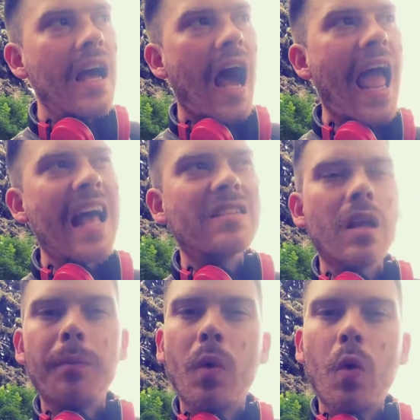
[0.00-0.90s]
I had
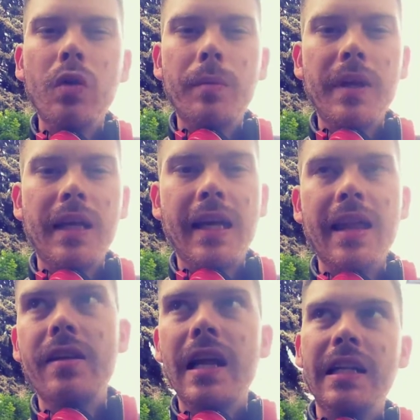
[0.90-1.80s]
something holding me
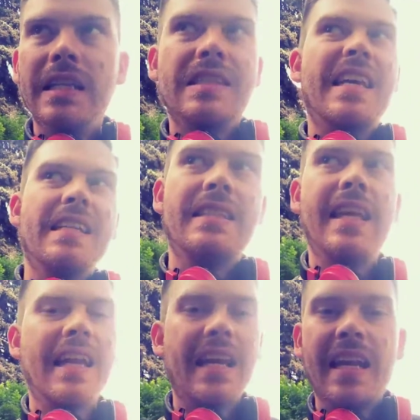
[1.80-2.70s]
together that these kids didn't,